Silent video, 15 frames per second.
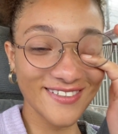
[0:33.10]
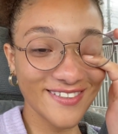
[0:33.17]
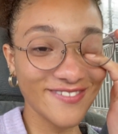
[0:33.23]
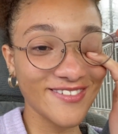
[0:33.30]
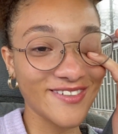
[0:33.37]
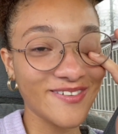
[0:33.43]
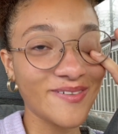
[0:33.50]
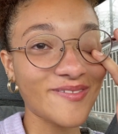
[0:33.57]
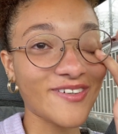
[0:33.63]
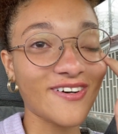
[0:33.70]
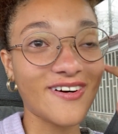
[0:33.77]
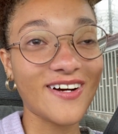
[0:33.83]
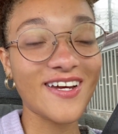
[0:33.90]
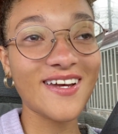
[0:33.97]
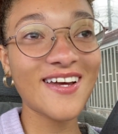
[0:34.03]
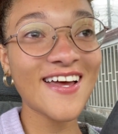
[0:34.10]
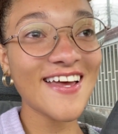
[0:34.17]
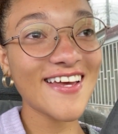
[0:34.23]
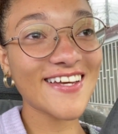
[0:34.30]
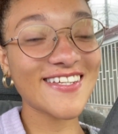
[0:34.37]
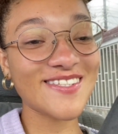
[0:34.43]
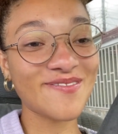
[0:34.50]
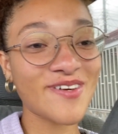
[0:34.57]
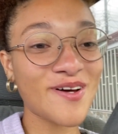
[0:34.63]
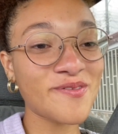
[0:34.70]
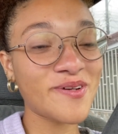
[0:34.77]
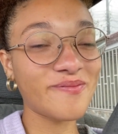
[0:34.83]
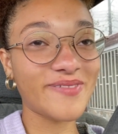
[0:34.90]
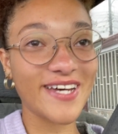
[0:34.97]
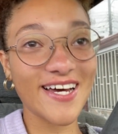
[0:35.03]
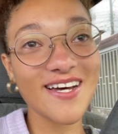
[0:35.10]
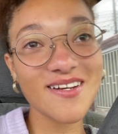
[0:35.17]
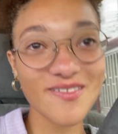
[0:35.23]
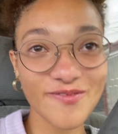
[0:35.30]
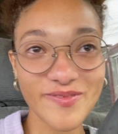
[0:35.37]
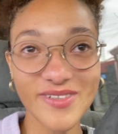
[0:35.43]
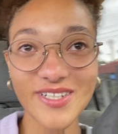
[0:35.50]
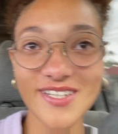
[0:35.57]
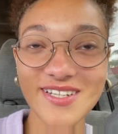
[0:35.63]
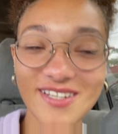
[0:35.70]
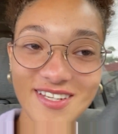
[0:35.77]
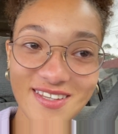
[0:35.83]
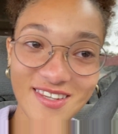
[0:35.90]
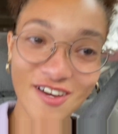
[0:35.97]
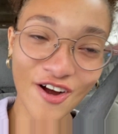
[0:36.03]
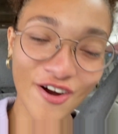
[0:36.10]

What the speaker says: Even though I'm crying because I'm coming back, but the